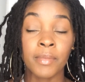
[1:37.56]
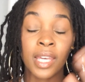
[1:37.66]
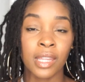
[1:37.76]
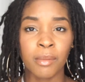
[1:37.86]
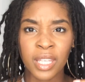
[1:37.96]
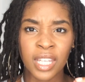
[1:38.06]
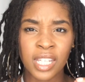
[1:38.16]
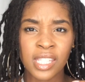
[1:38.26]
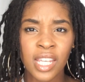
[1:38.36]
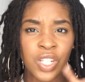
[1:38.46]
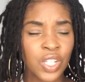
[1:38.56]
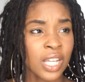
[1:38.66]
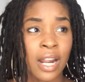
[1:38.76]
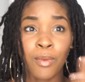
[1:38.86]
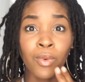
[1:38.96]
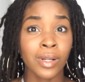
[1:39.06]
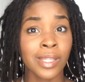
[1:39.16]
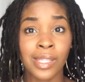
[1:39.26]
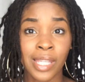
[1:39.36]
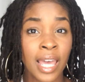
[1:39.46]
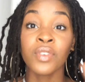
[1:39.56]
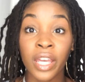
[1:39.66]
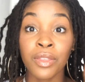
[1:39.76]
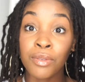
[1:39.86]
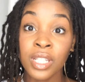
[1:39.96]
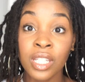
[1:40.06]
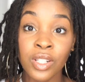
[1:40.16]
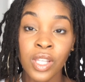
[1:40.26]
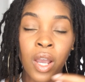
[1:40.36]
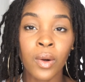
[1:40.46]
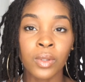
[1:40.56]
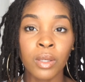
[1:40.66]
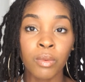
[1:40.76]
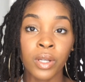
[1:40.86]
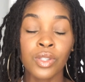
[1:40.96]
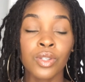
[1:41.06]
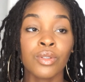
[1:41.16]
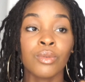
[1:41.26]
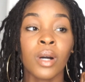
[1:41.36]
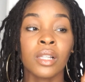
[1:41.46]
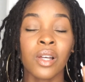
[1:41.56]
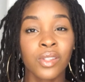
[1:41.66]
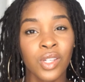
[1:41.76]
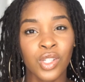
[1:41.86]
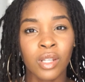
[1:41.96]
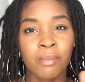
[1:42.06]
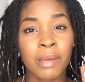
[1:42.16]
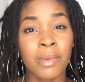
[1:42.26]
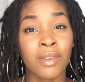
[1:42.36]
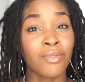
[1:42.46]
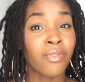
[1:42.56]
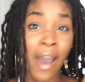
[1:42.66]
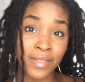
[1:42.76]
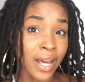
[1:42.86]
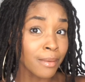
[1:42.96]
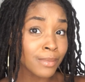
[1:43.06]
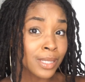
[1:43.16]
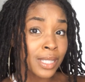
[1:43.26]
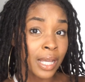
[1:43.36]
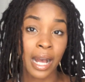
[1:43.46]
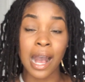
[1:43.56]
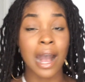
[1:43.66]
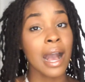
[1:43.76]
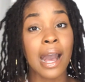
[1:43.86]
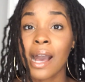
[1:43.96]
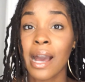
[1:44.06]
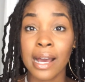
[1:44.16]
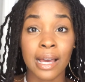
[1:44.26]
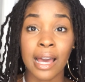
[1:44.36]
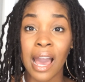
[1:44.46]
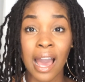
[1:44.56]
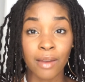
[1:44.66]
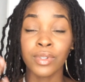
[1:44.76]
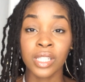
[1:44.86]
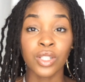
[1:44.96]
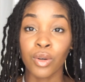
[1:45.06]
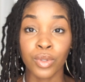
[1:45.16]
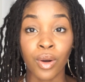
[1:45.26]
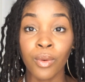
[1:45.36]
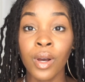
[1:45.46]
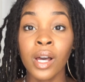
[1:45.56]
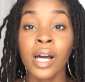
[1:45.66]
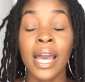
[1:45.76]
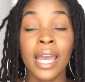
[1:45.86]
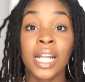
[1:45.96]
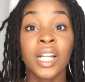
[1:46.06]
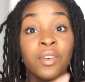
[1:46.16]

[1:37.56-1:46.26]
in the beginning stages, and I want to say for like 3 years, I only went to a loctician maybe 5 times. I really don't know. And